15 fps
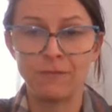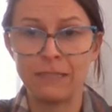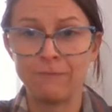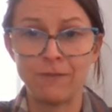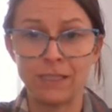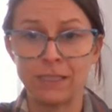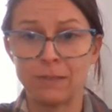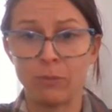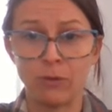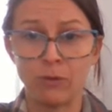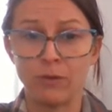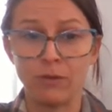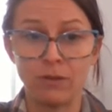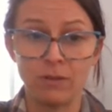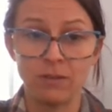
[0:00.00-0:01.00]

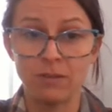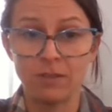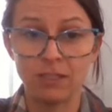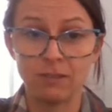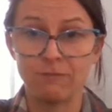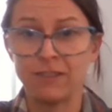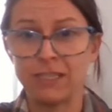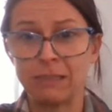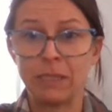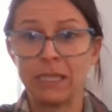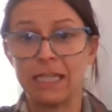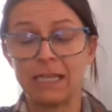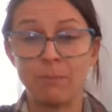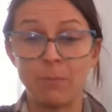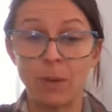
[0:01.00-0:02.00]
divisibility,